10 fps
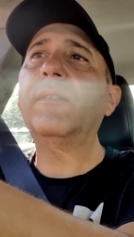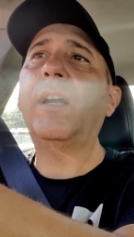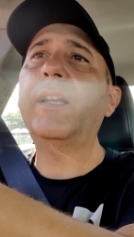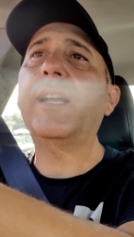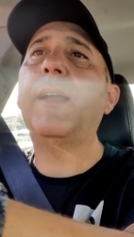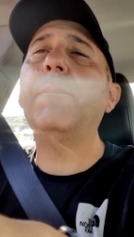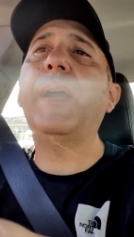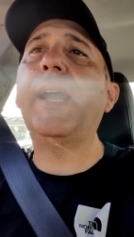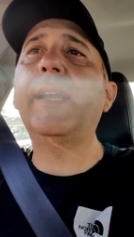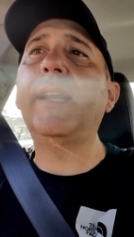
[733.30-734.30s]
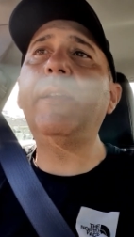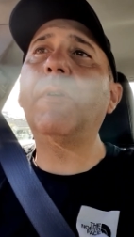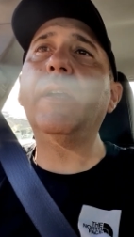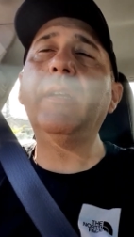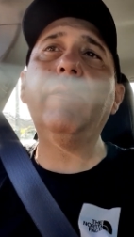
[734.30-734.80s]
I can't bag
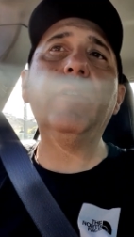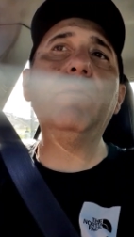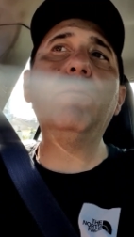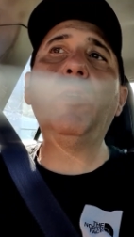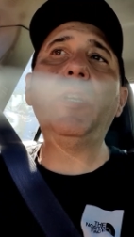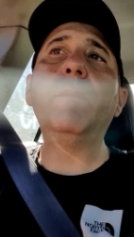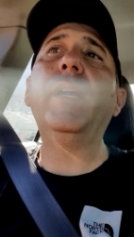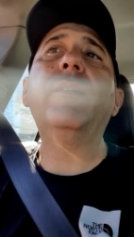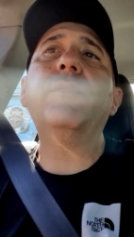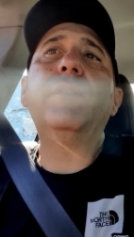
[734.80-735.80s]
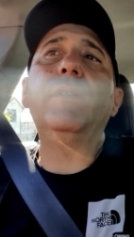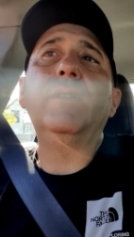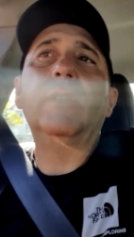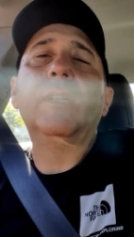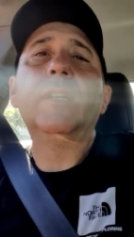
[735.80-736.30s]
anyone, even William
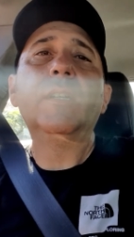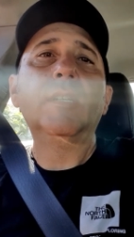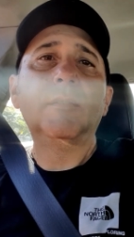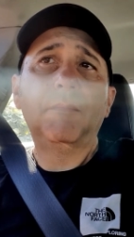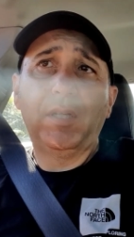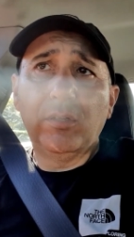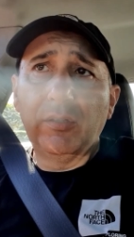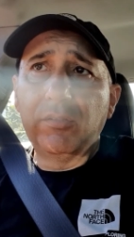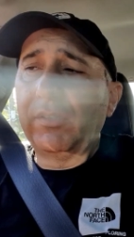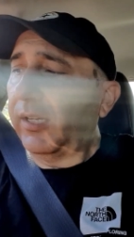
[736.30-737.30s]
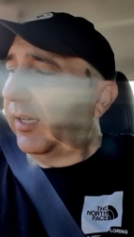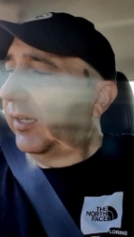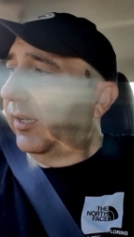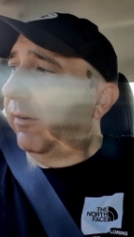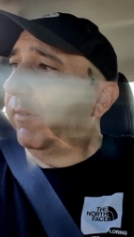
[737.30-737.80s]
Eggleston, because
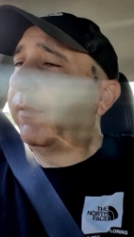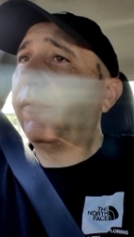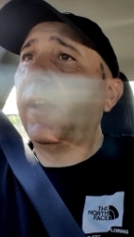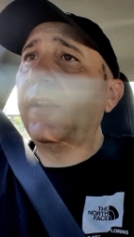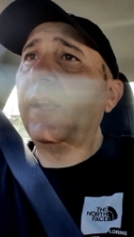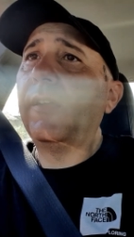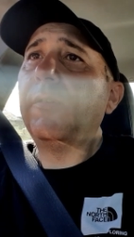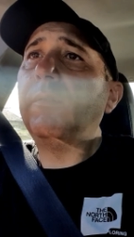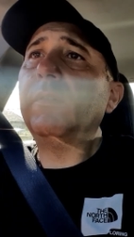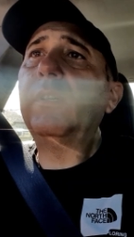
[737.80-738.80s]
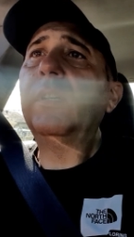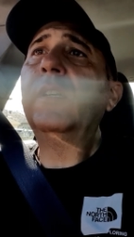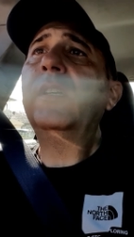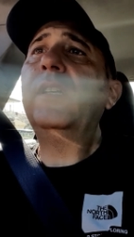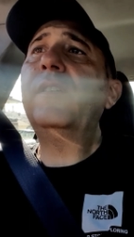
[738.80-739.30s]
uh, every photo
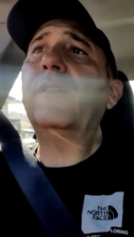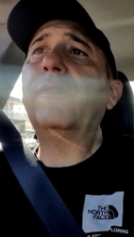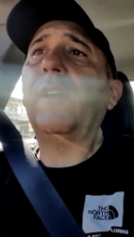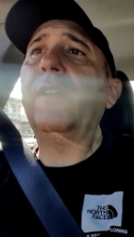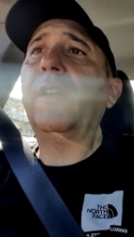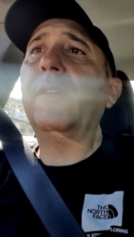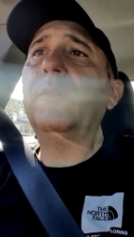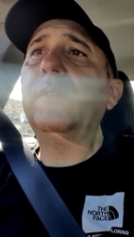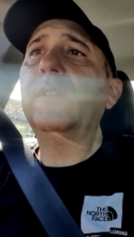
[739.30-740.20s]
is a photo,